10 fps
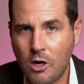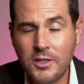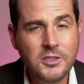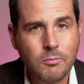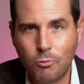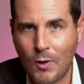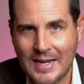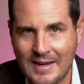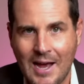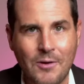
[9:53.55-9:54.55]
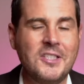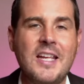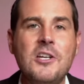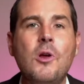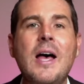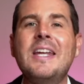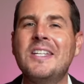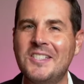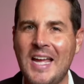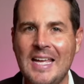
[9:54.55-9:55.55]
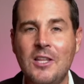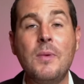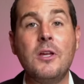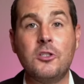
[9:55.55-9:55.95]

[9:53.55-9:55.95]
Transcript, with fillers: Call us right now to schedule an asylum